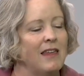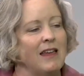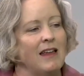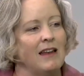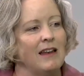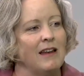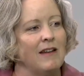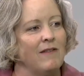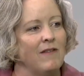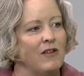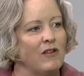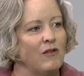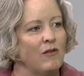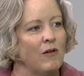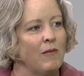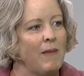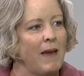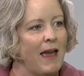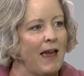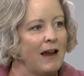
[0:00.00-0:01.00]
the
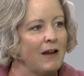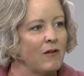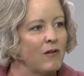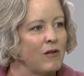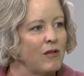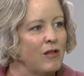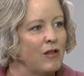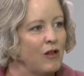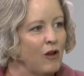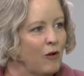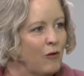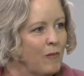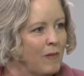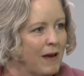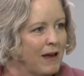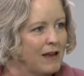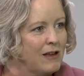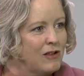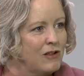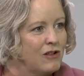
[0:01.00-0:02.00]
individual panels so
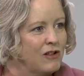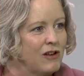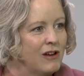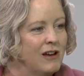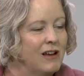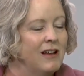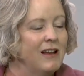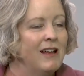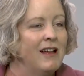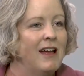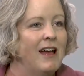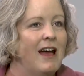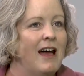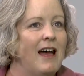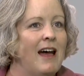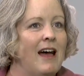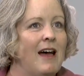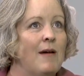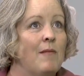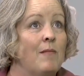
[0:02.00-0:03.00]
much,
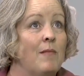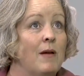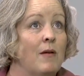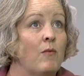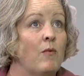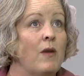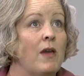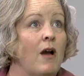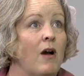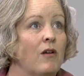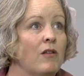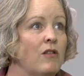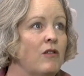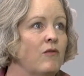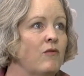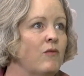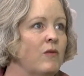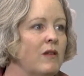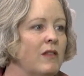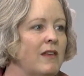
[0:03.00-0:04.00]
but we
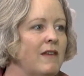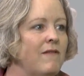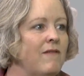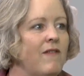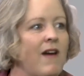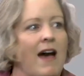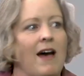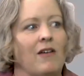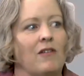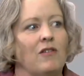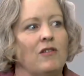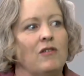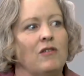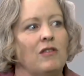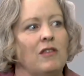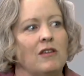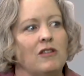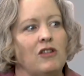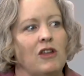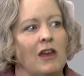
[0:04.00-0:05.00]
also really
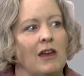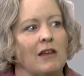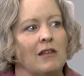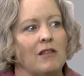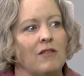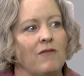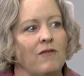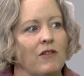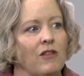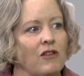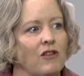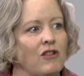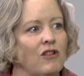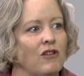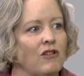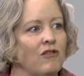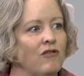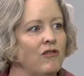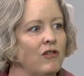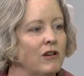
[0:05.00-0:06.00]
valued the chance for the
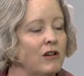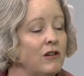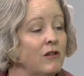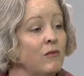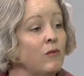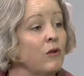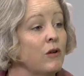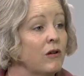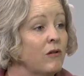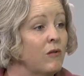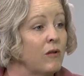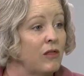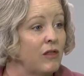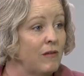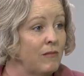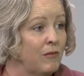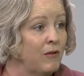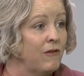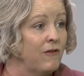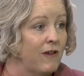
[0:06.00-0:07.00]
children to work with
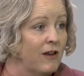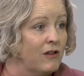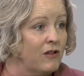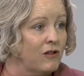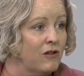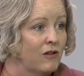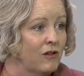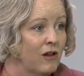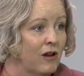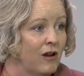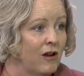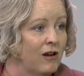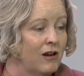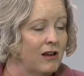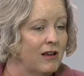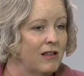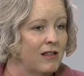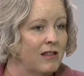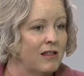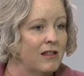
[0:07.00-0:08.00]
the professional
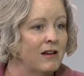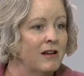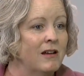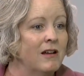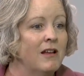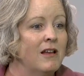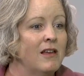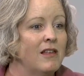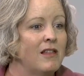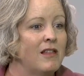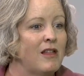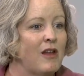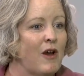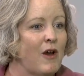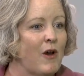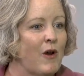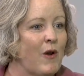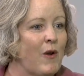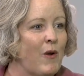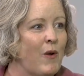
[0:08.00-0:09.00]
artists.
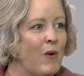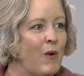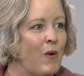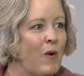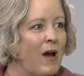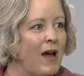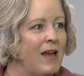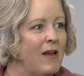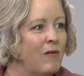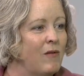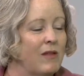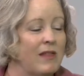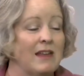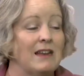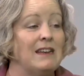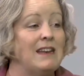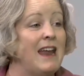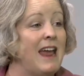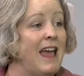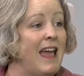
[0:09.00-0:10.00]
So it was
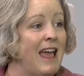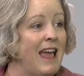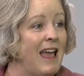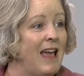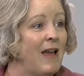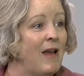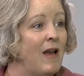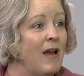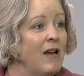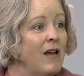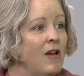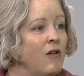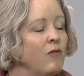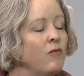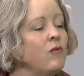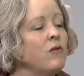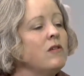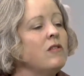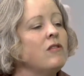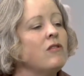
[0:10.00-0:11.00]
a day
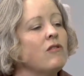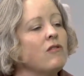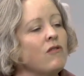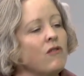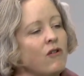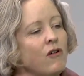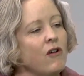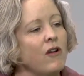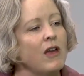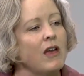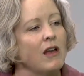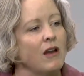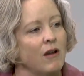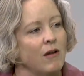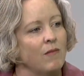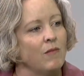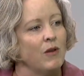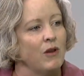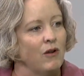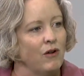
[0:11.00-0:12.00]
restoring
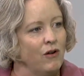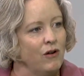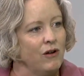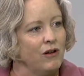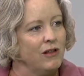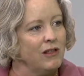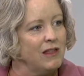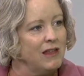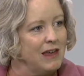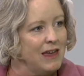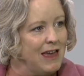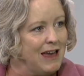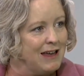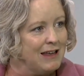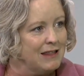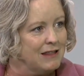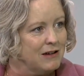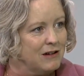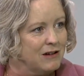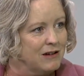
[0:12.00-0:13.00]
a mural
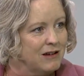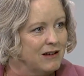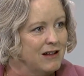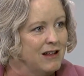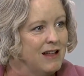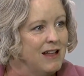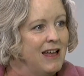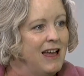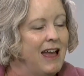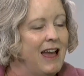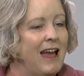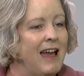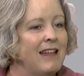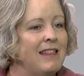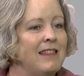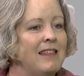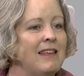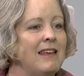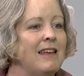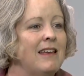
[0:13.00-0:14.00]
together,
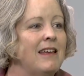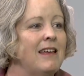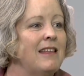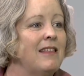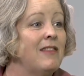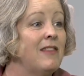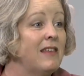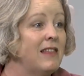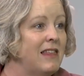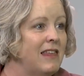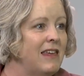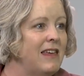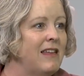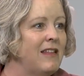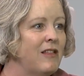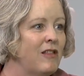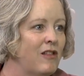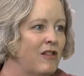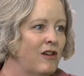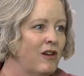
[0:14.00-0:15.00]
and then the
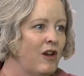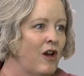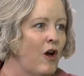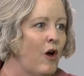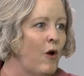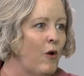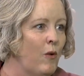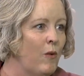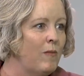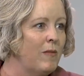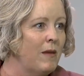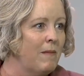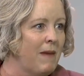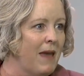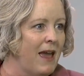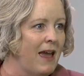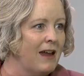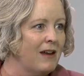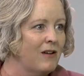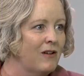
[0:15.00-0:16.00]
teens took home the
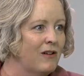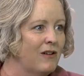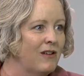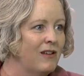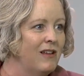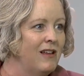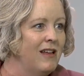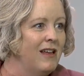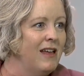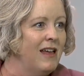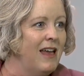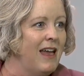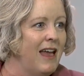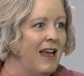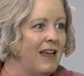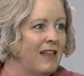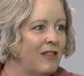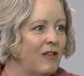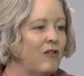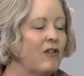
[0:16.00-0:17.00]
panel,
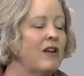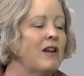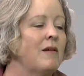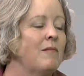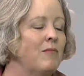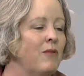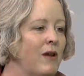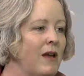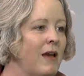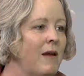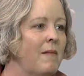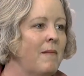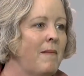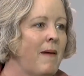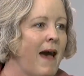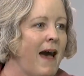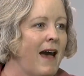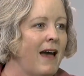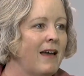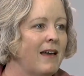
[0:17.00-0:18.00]
and they're going to bring it
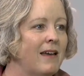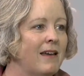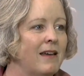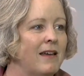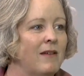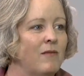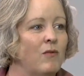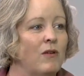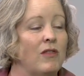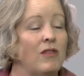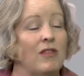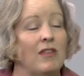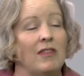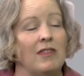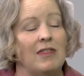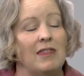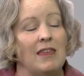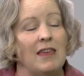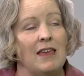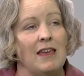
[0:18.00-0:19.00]
back with the
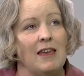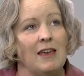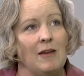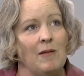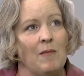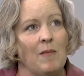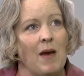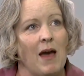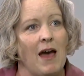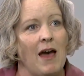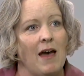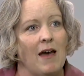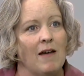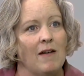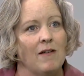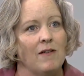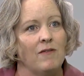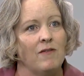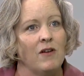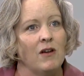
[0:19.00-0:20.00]
theme
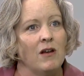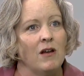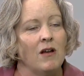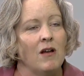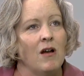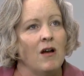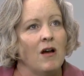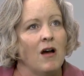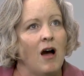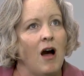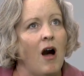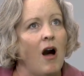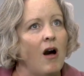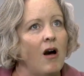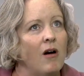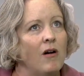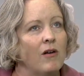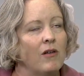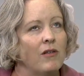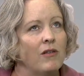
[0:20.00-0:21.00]
of
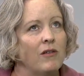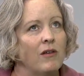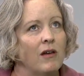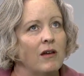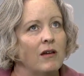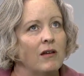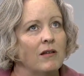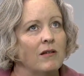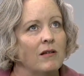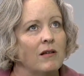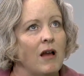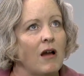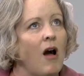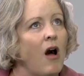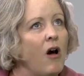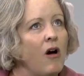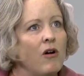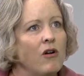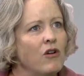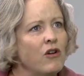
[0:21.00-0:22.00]
all
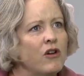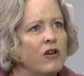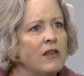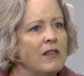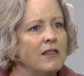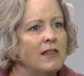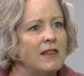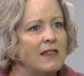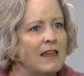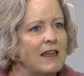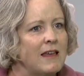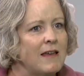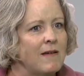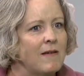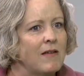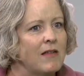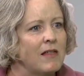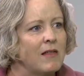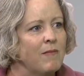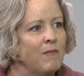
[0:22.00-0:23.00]
good
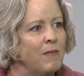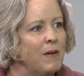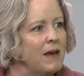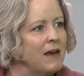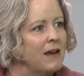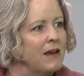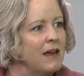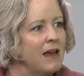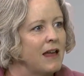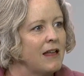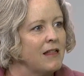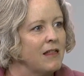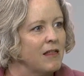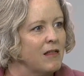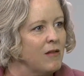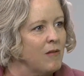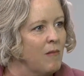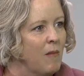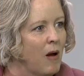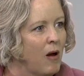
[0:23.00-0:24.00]
things, big and
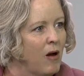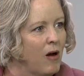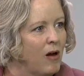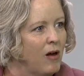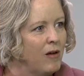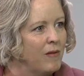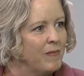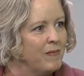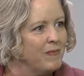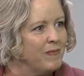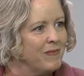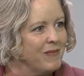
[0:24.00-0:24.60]
small.